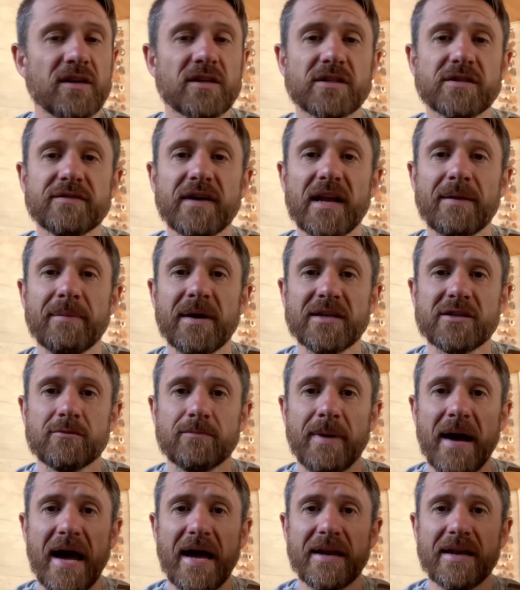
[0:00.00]
developmental
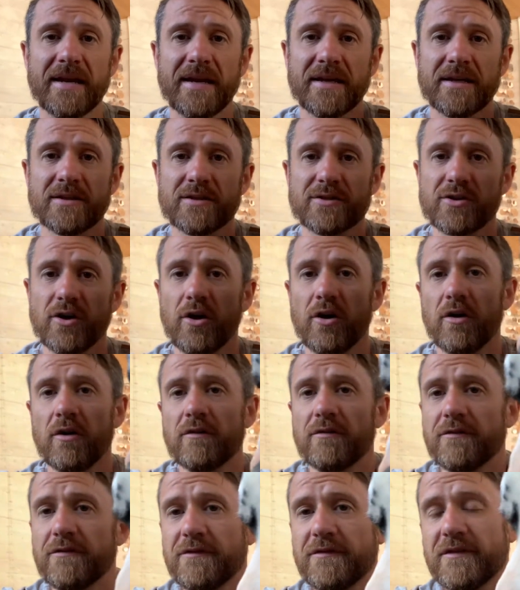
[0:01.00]
patternings
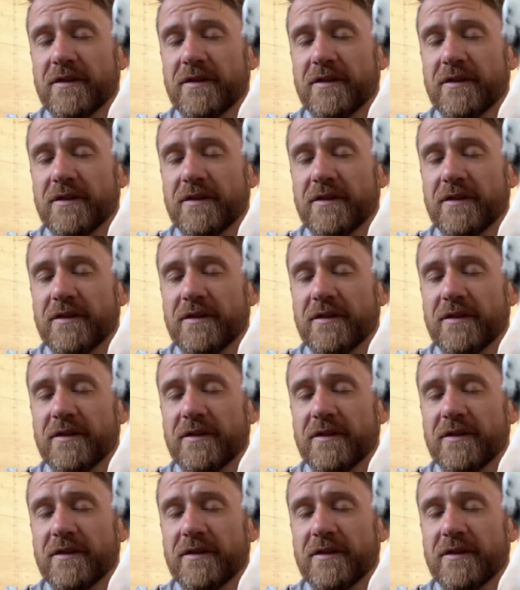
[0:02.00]
of